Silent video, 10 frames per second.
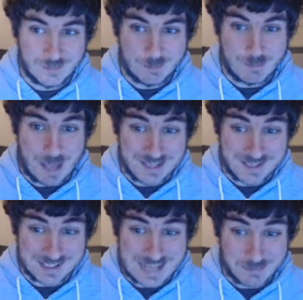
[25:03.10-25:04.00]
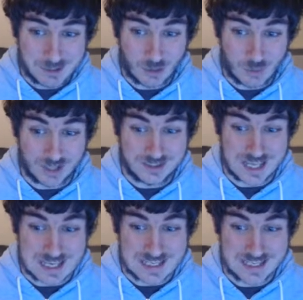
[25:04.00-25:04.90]
Bandai Namco are
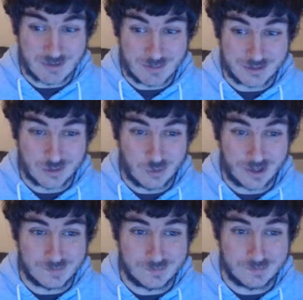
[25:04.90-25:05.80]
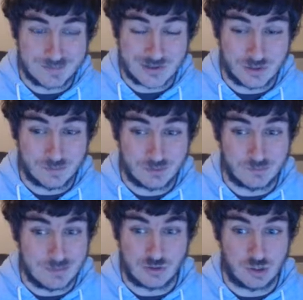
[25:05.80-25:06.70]
taking care of Prime, Metro,
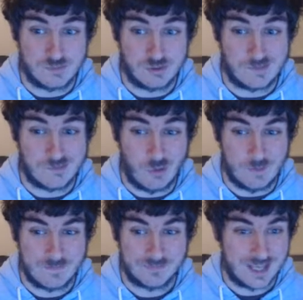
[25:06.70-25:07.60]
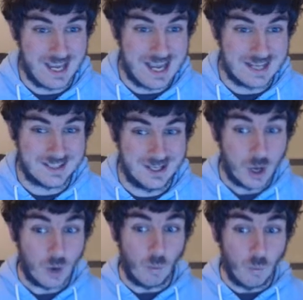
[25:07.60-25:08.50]
Metroid Prime 4. And,
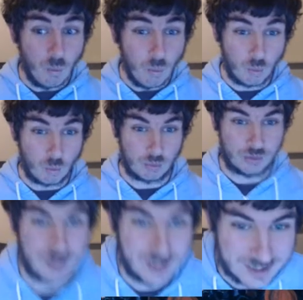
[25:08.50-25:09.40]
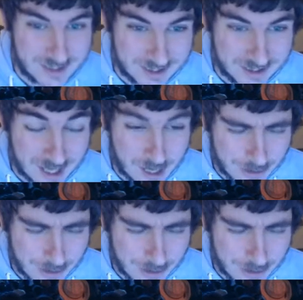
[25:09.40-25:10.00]
ooh, am I